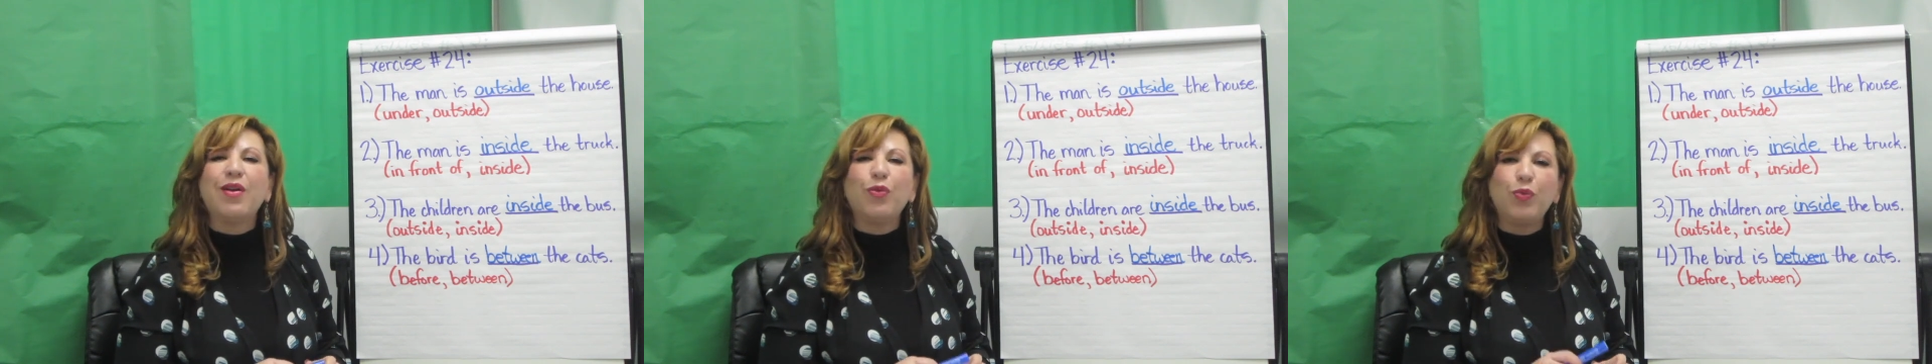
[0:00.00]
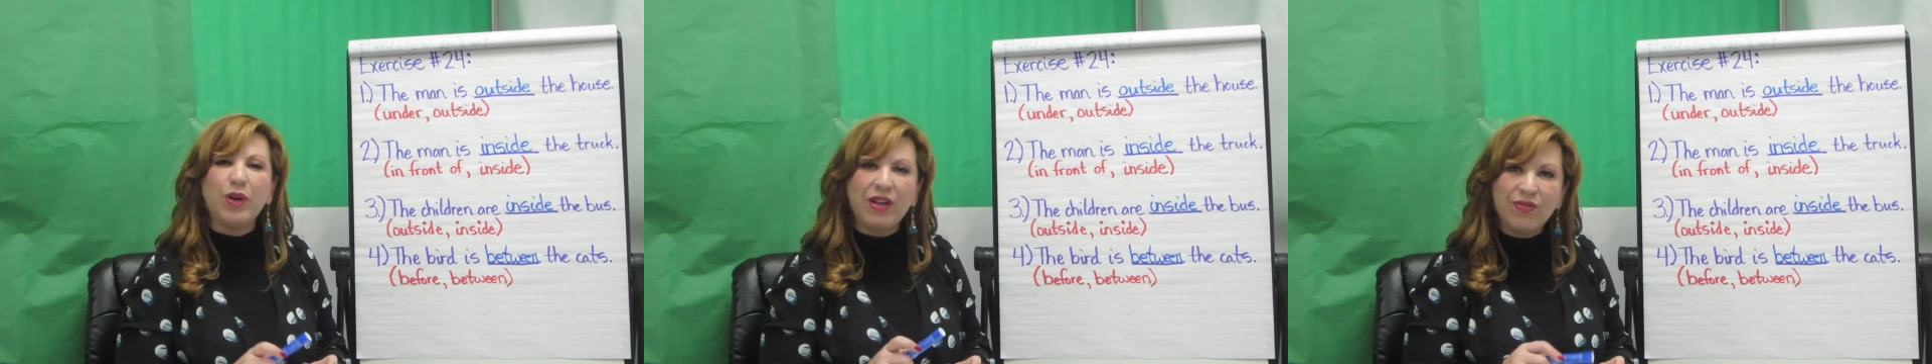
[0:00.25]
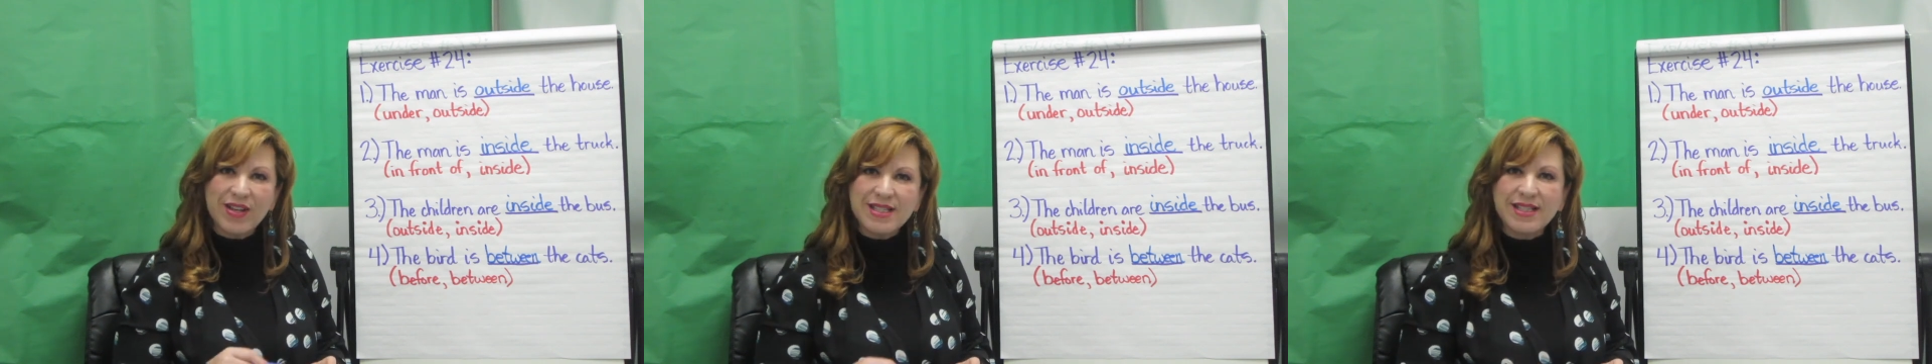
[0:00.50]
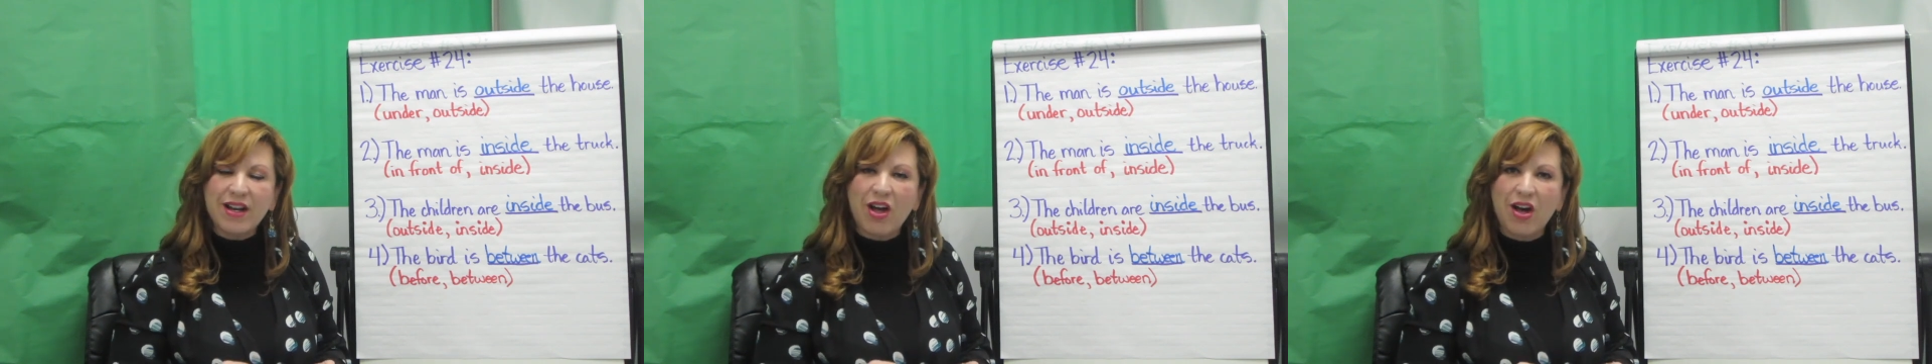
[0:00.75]

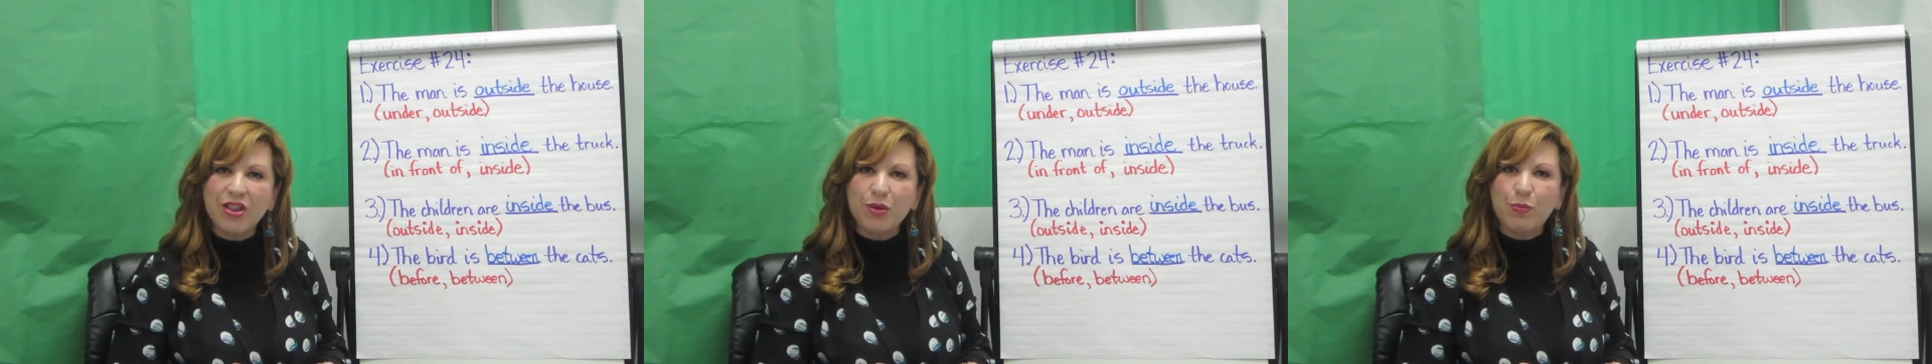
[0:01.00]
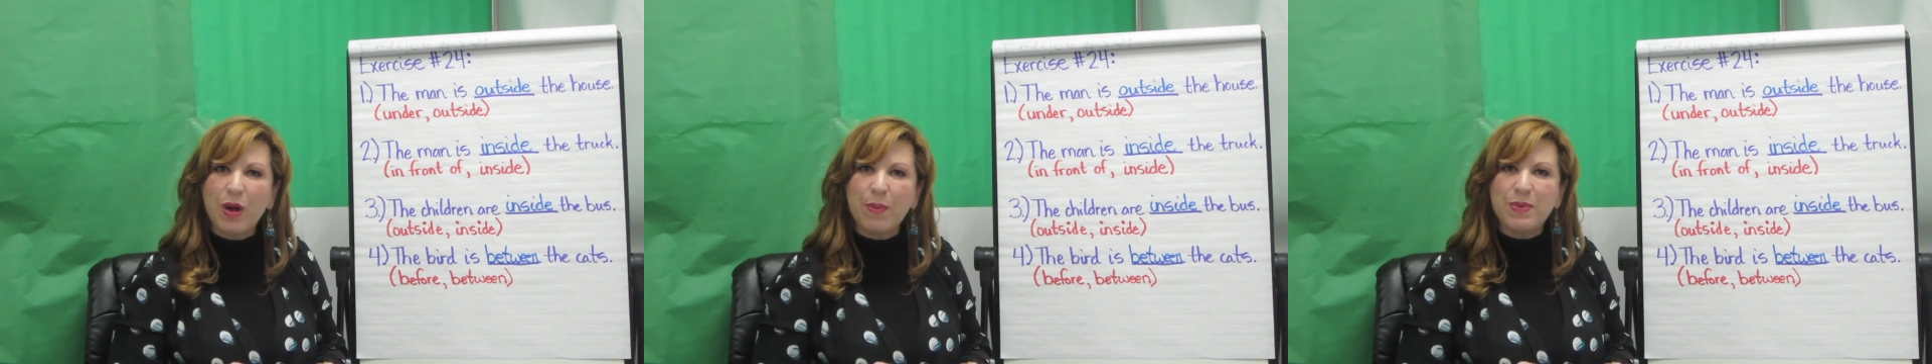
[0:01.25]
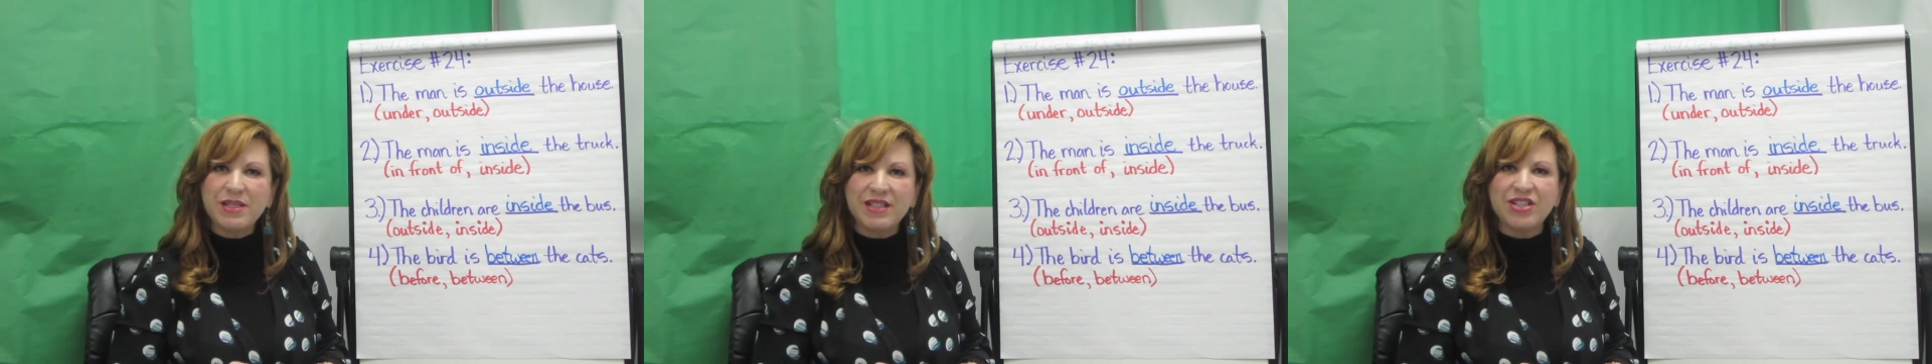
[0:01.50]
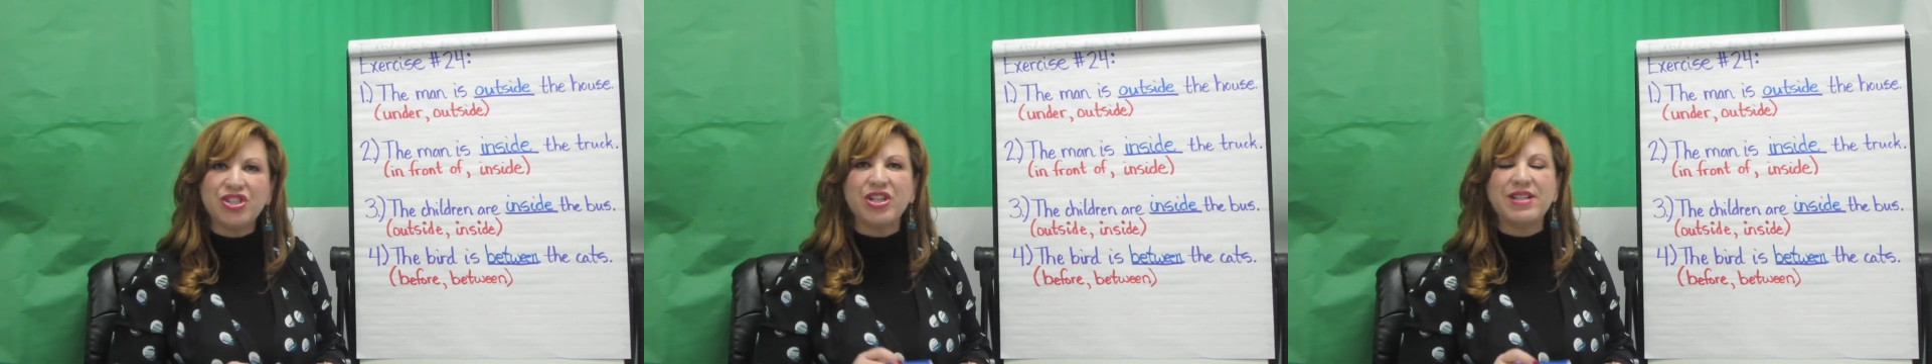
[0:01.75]
revisit all the
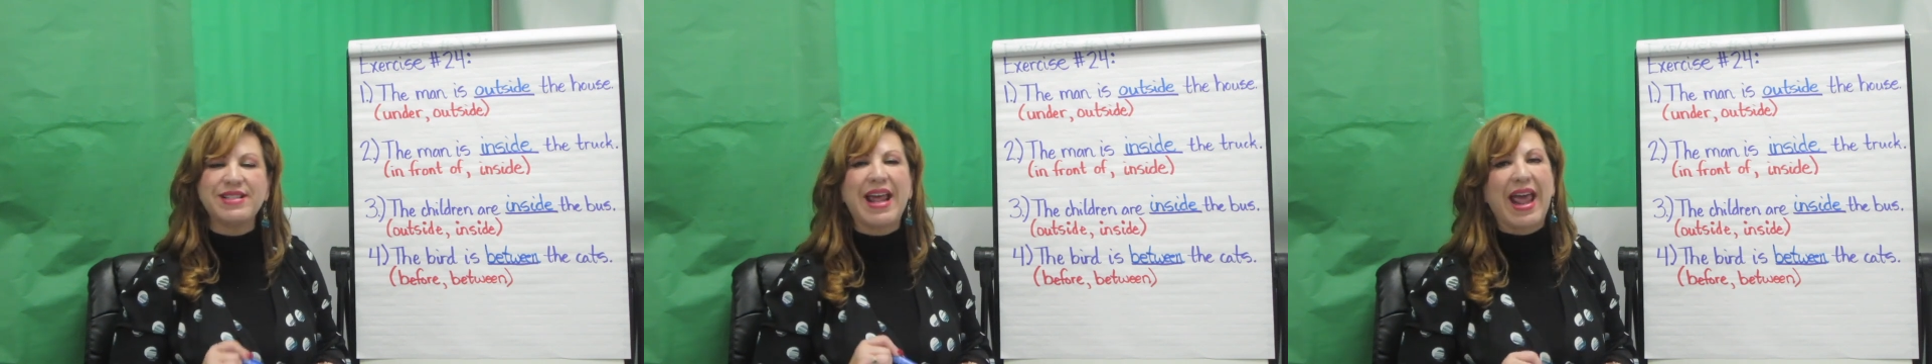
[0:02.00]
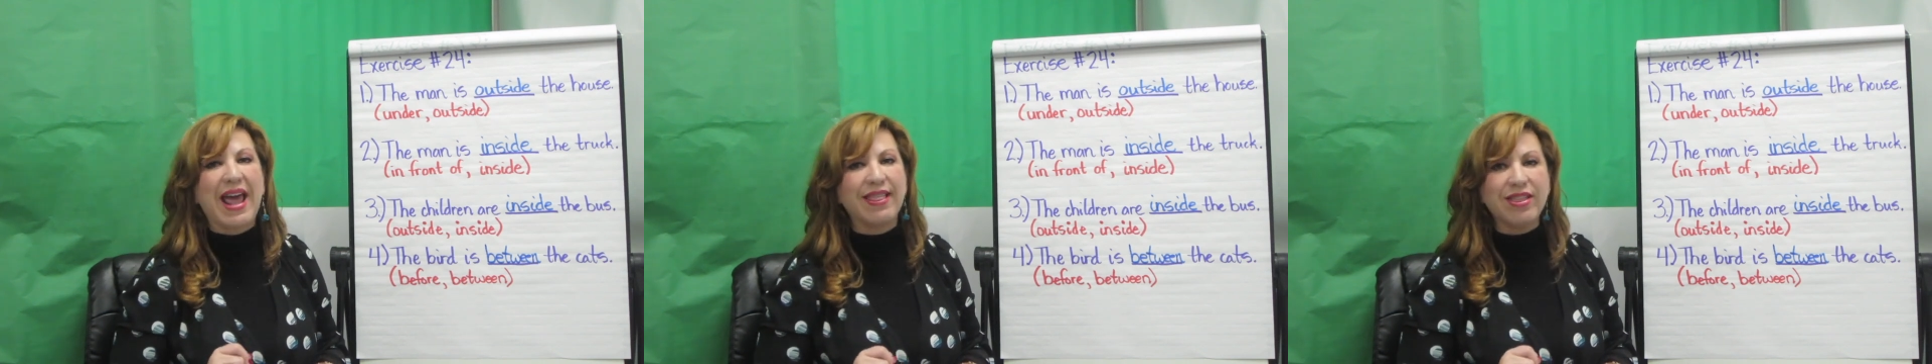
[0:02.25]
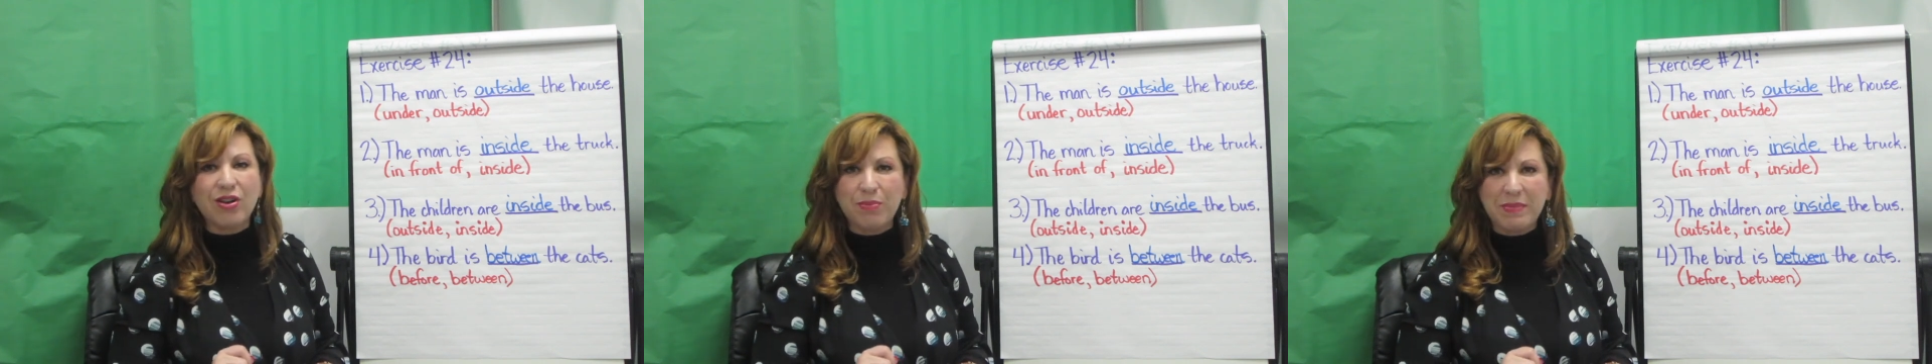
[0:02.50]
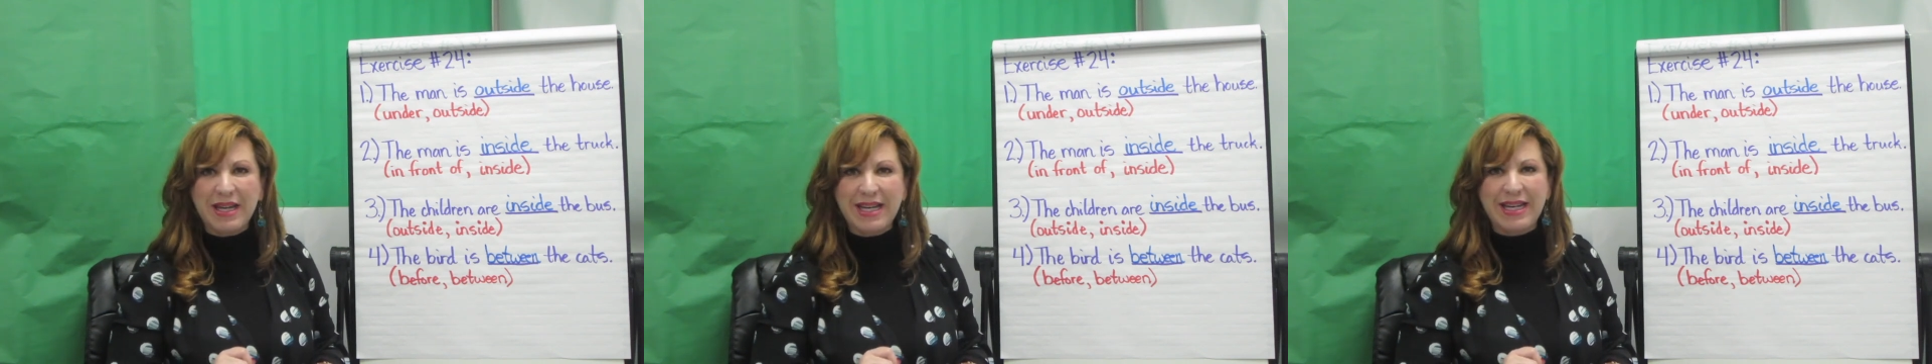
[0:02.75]
prepositions and their
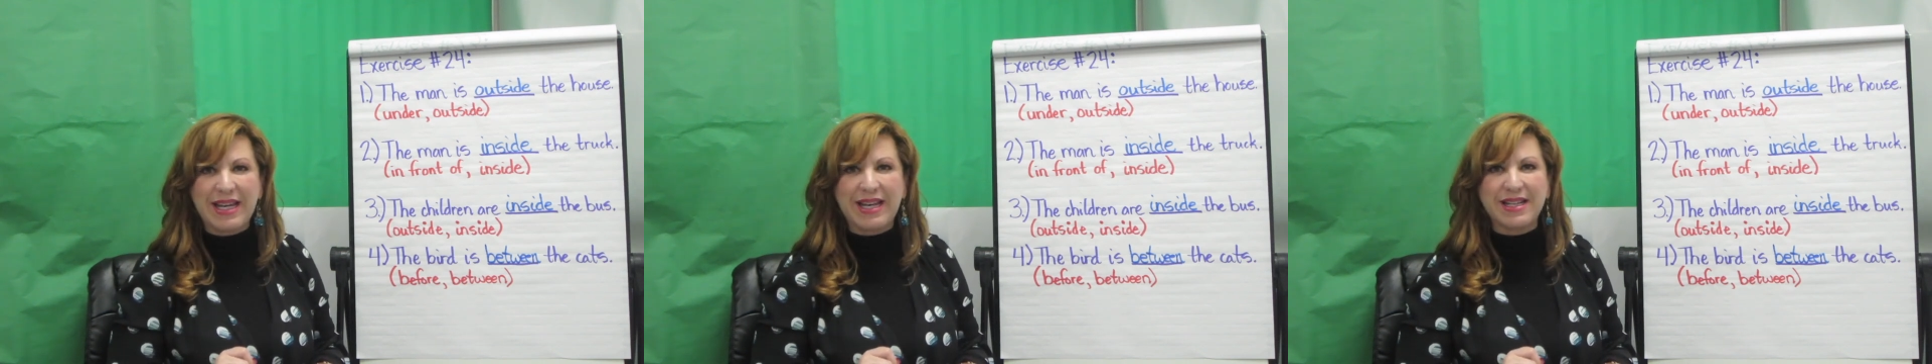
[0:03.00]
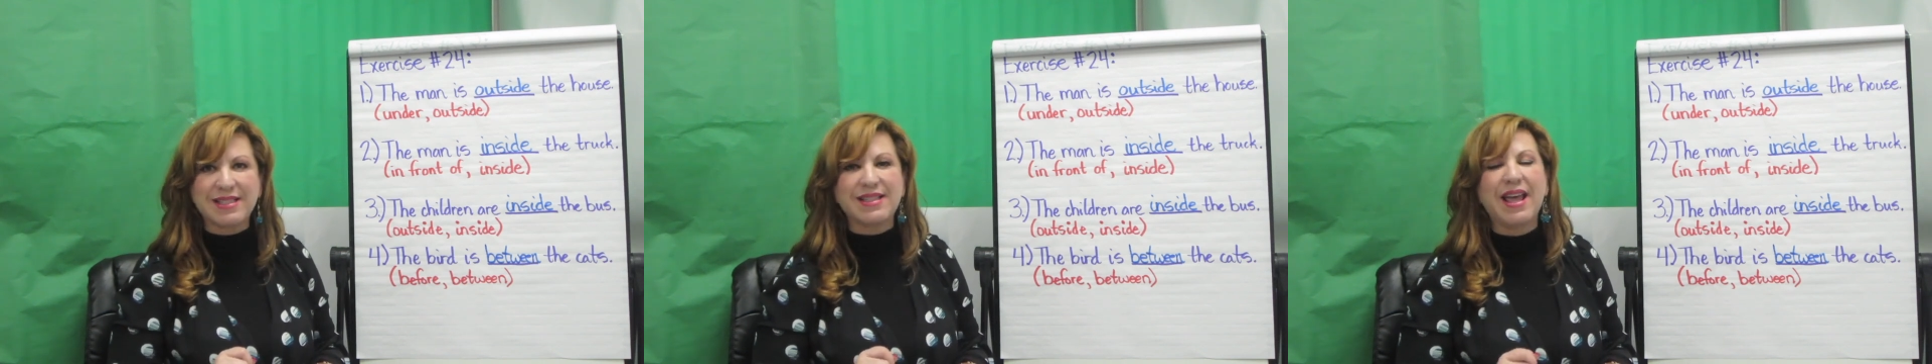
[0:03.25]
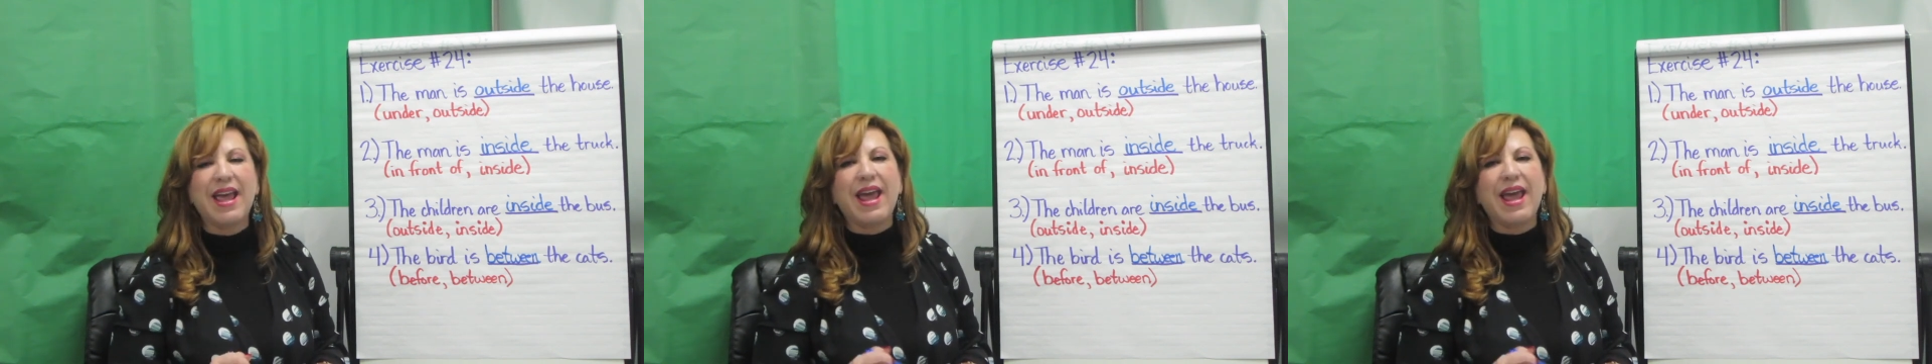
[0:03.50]
meanings,